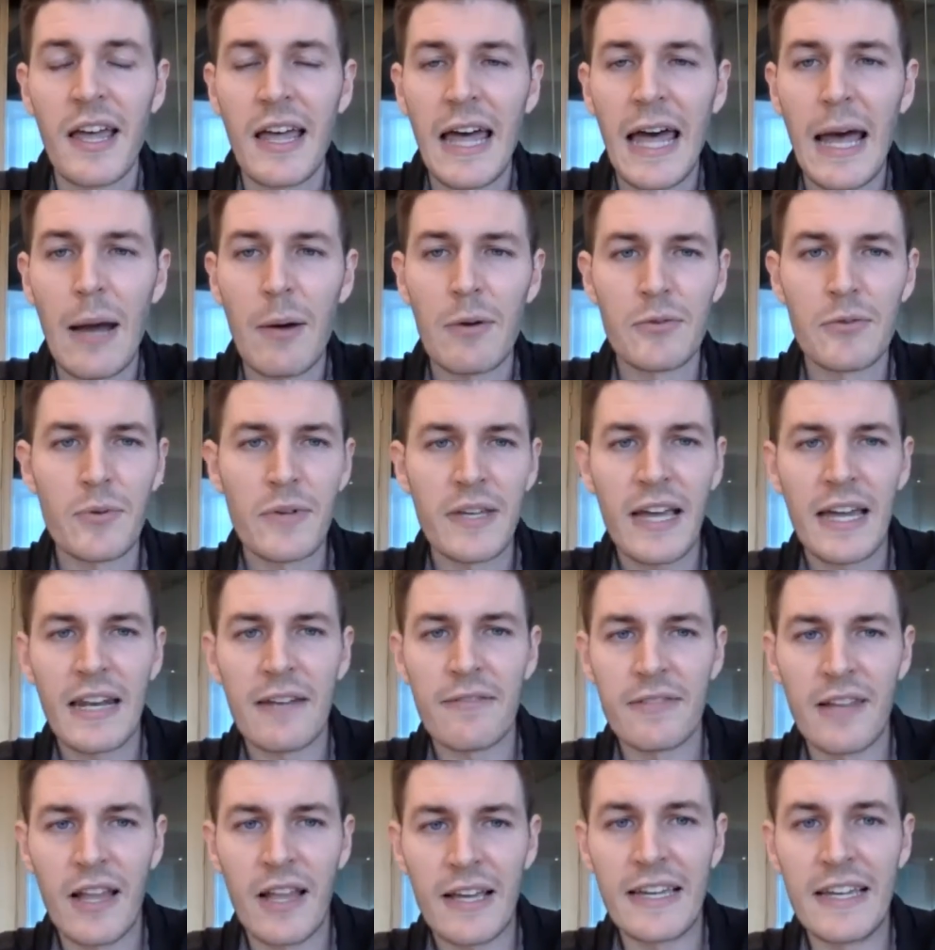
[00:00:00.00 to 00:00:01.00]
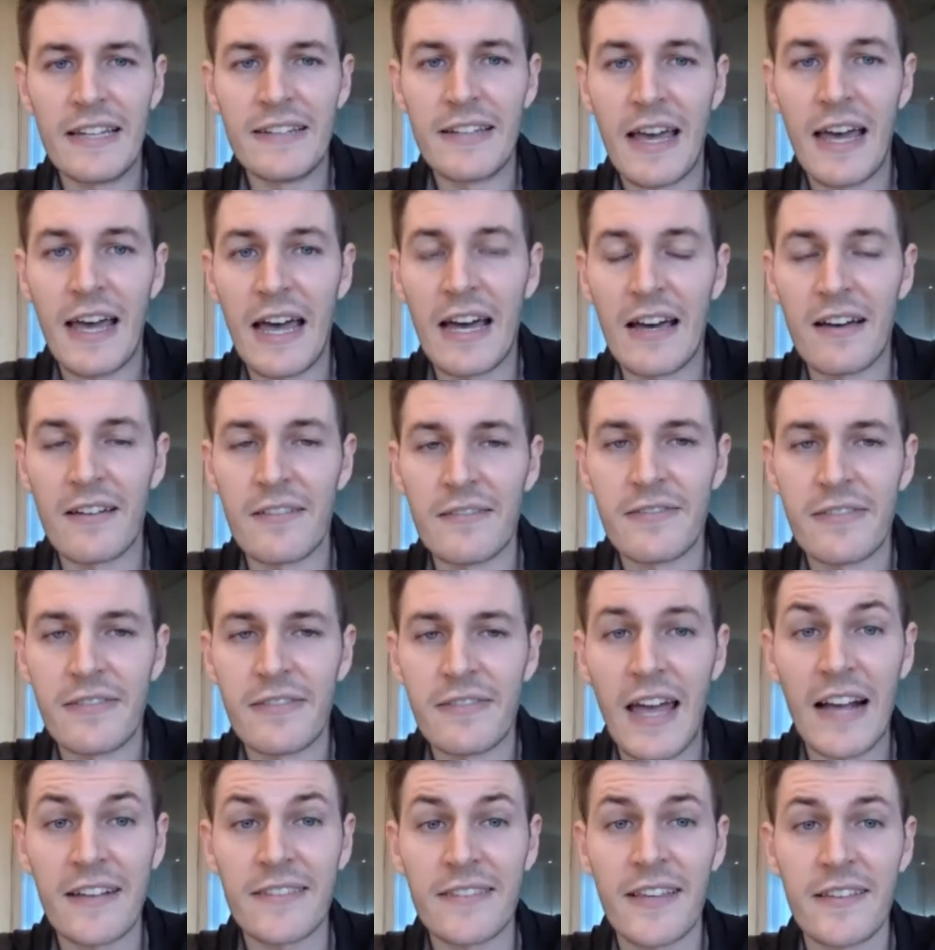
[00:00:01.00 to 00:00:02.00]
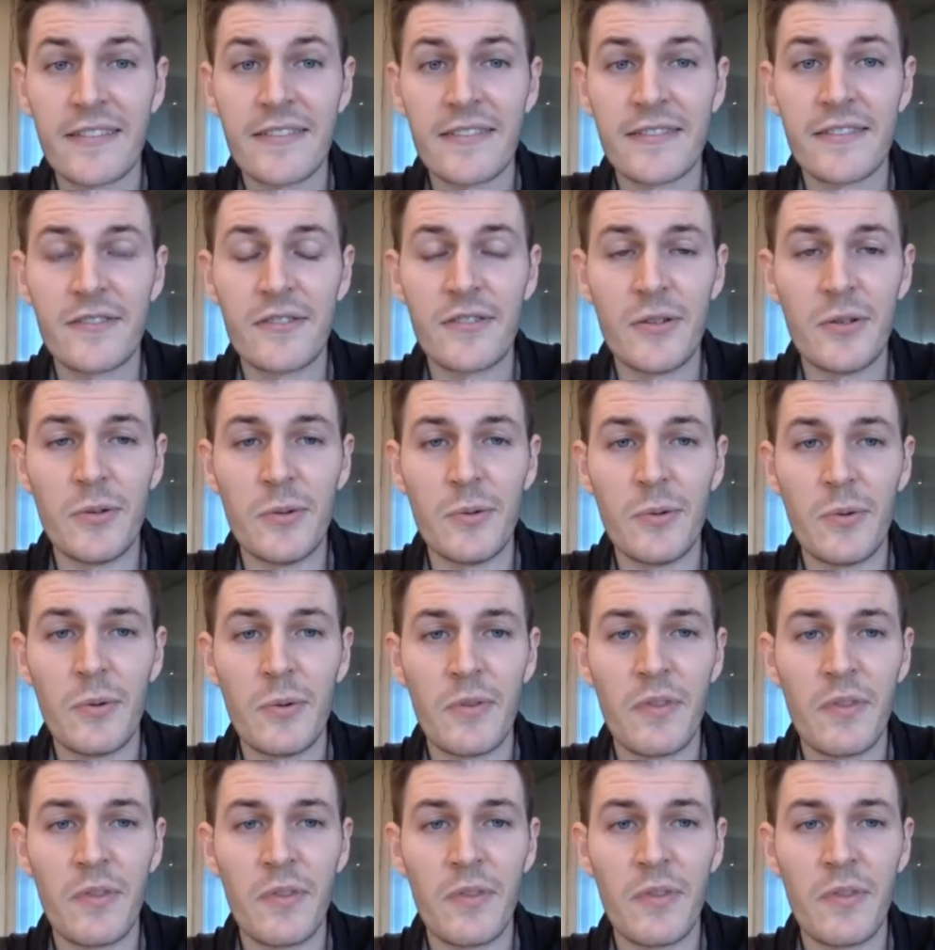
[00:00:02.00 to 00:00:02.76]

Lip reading: I was really kind of lucky to have access to